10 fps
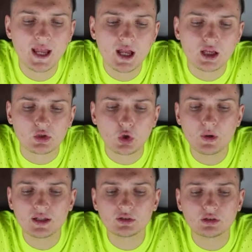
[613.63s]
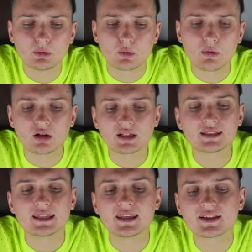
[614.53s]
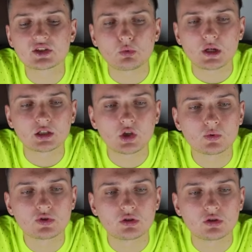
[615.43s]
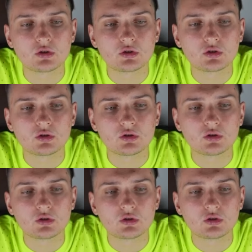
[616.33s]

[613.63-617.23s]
No, we are not in bear market. Yes, we are close to the bull